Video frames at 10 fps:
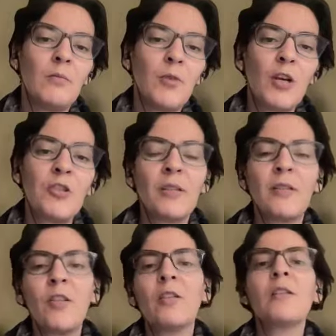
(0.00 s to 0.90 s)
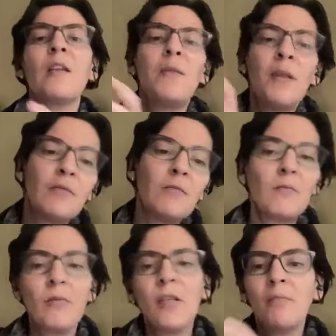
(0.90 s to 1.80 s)
project years, and then
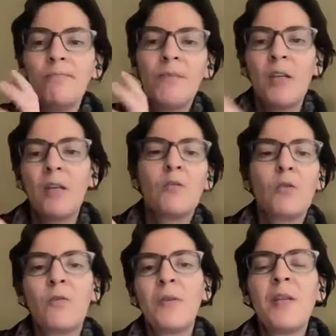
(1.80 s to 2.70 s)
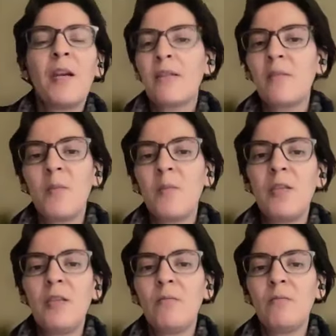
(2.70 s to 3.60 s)
sort of in the last
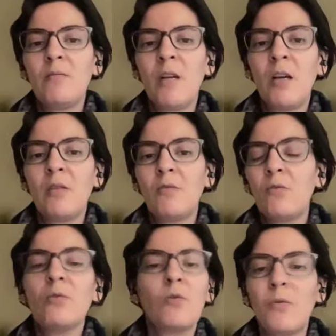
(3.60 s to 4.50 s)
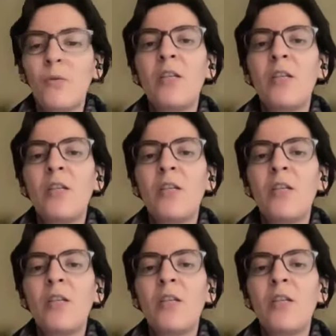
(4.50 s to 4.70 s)
maybe 2 to 3